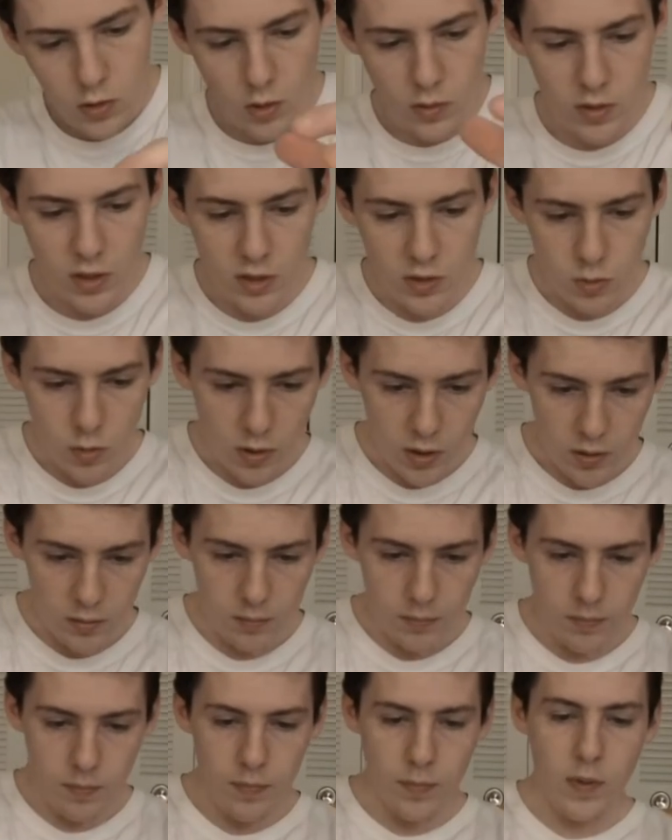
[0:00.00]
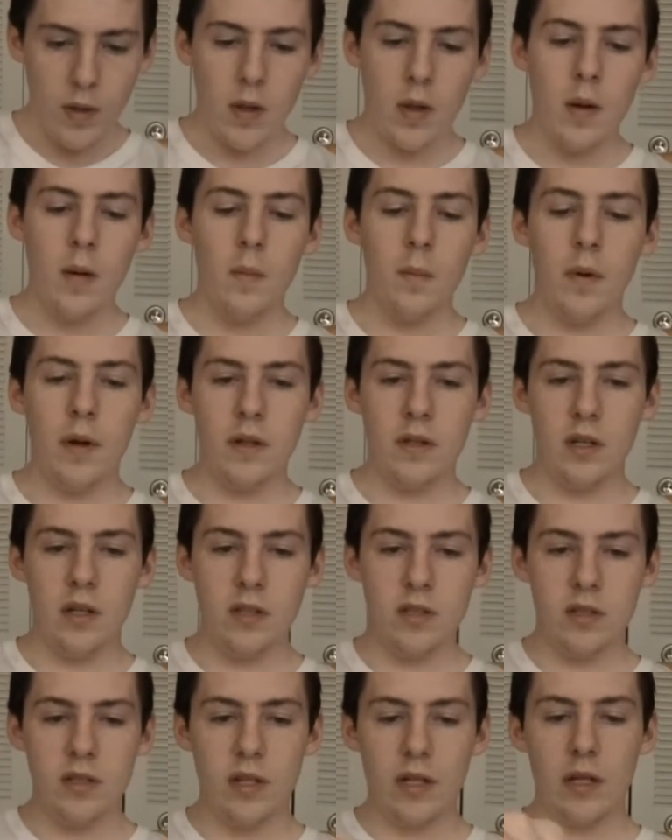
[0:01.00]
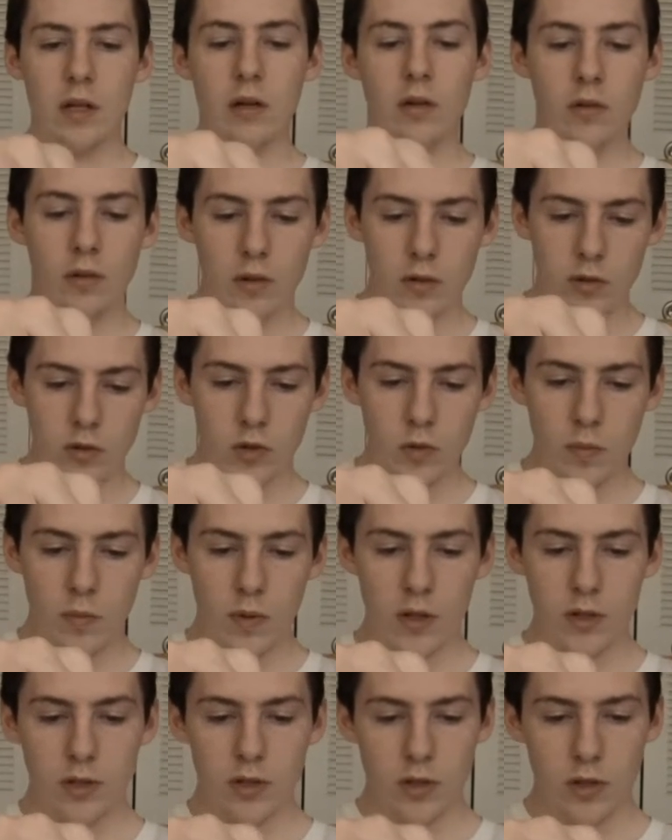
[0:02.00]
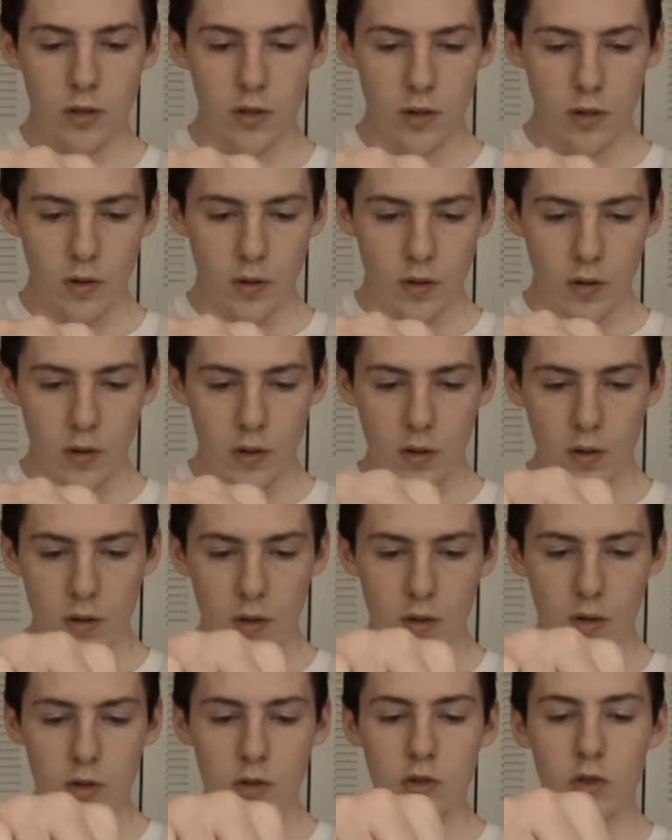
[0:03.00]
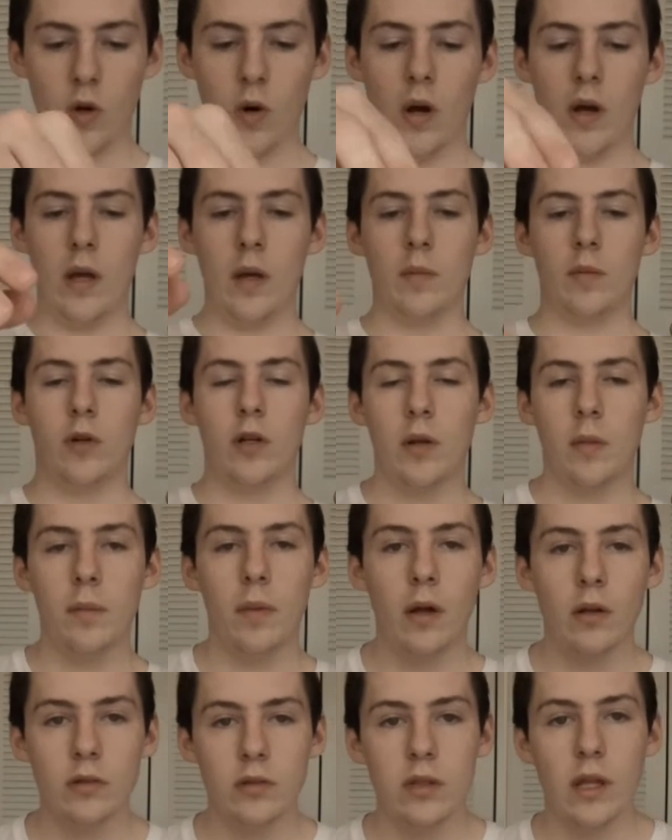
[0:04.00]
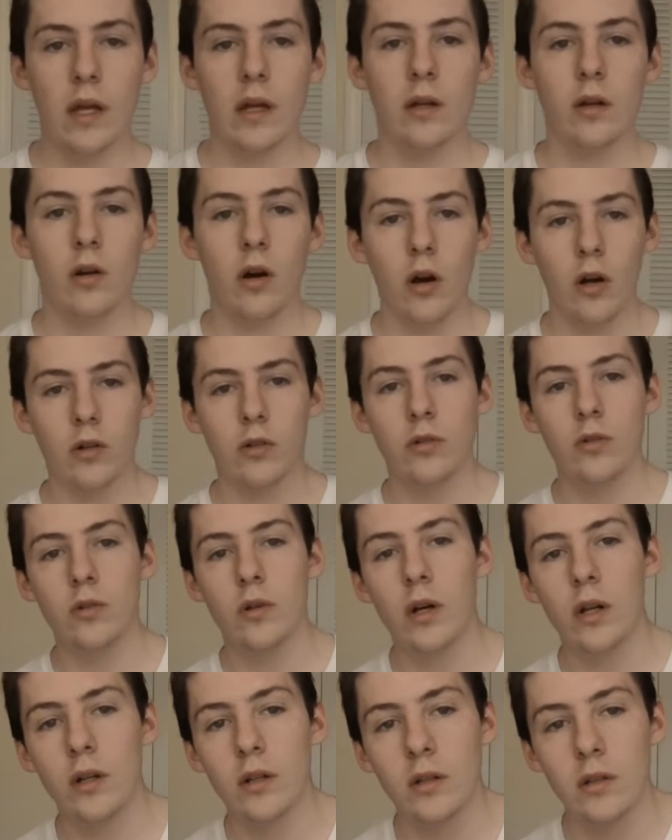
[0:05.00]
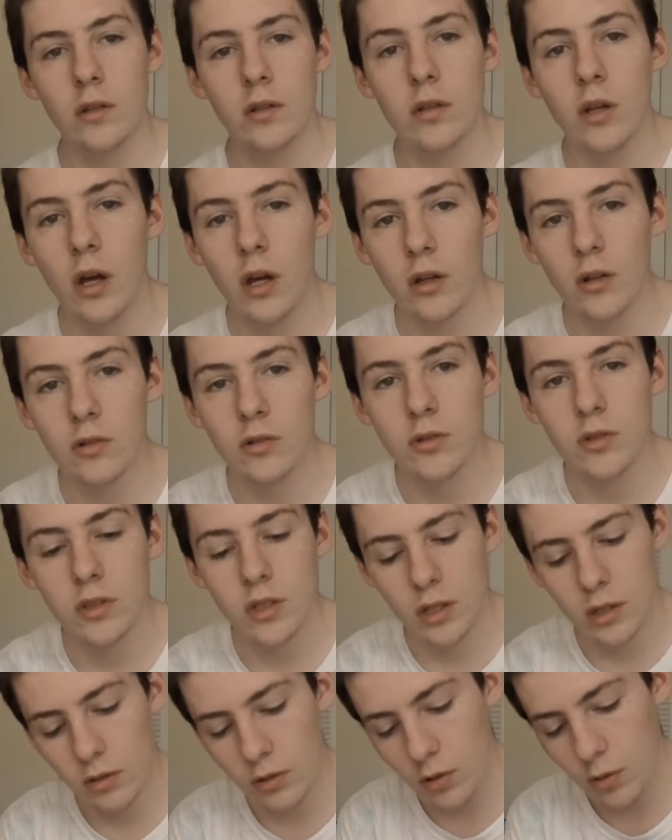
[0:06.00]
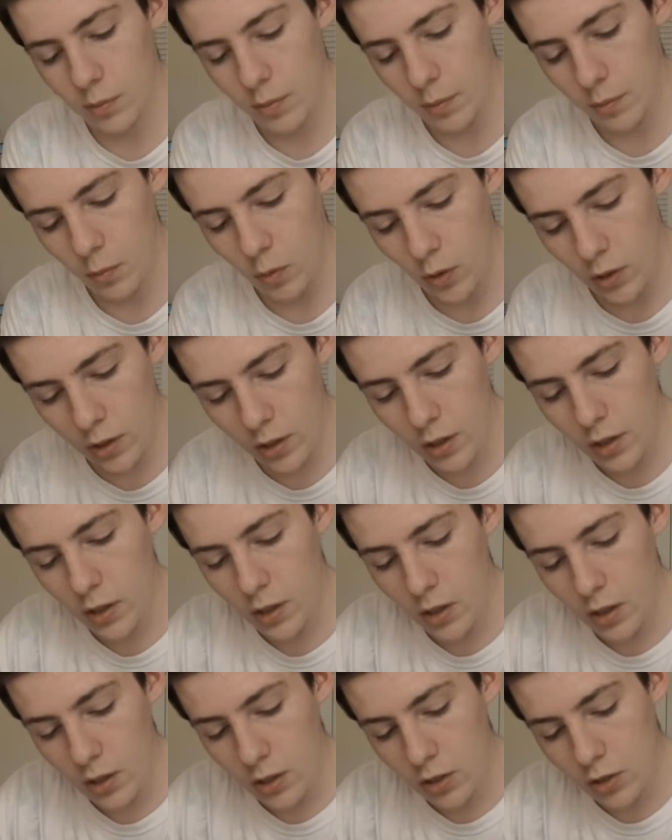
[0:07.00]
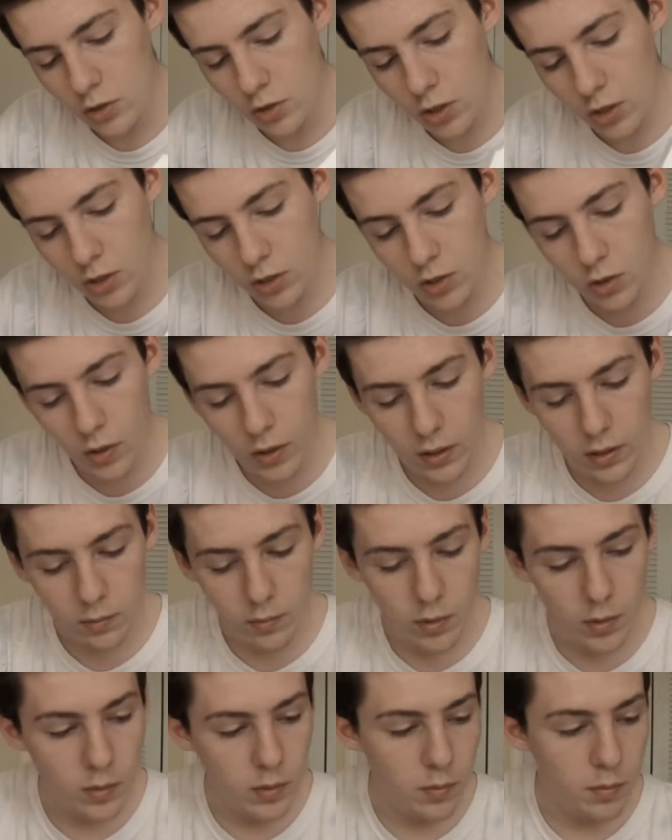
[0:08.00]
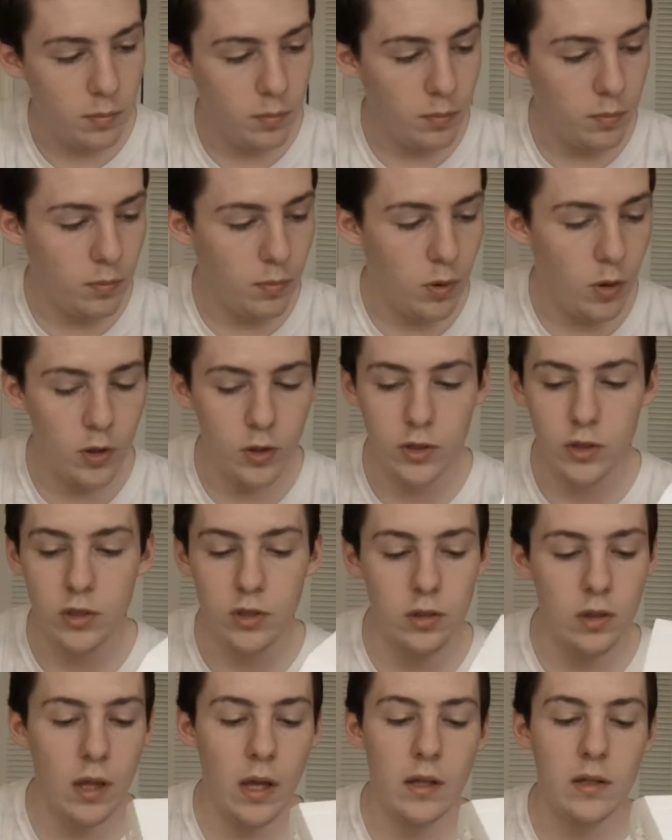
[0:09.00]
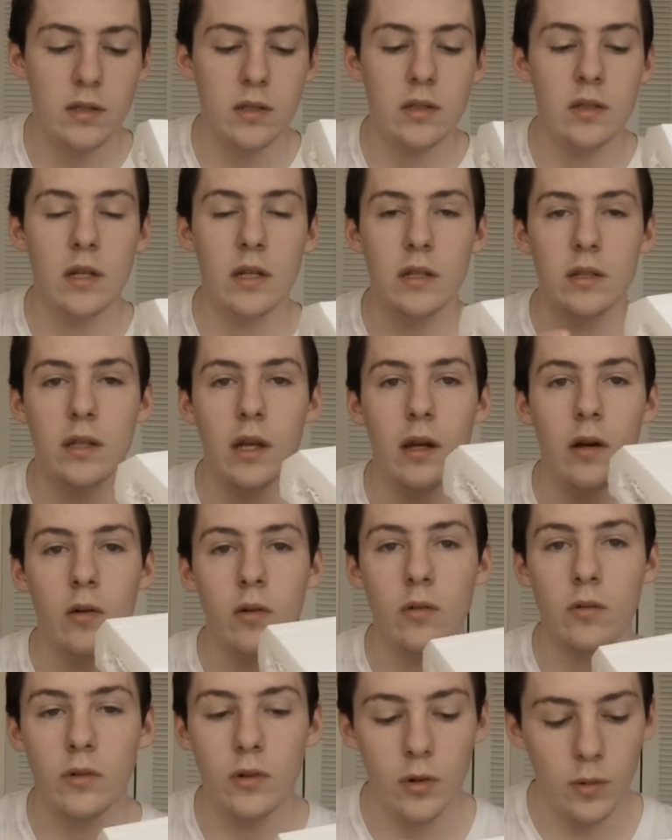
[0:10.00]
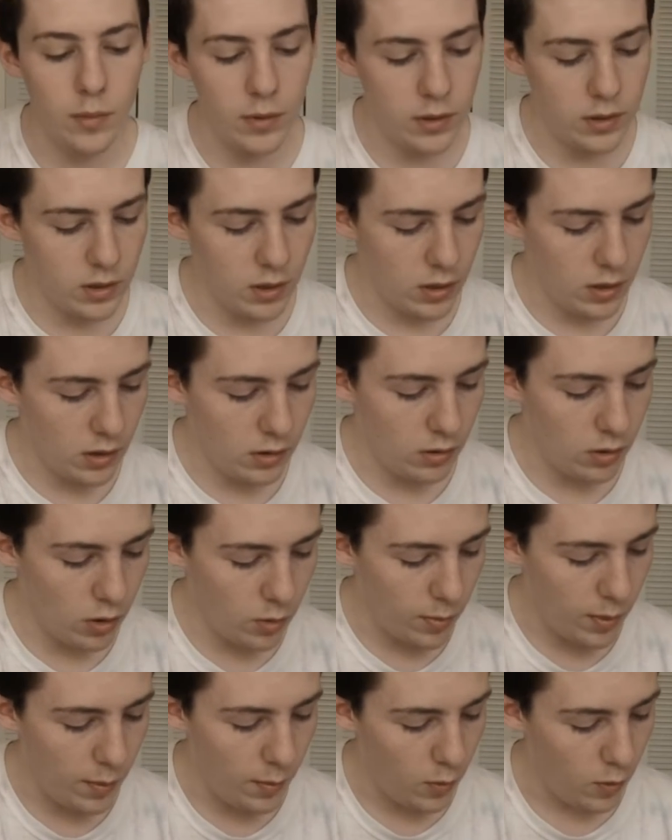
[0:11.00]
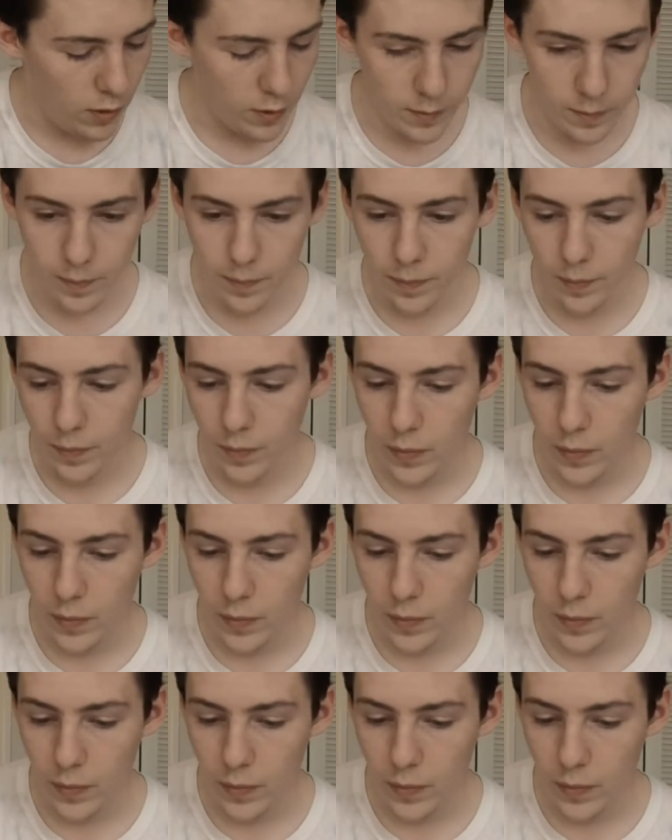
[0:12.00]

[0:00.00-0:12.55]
So it does work, but it does stick out a little too much. So I am gonna melt that hot glue stick a little bit more, just so I can be able to push that stick down a little bit more.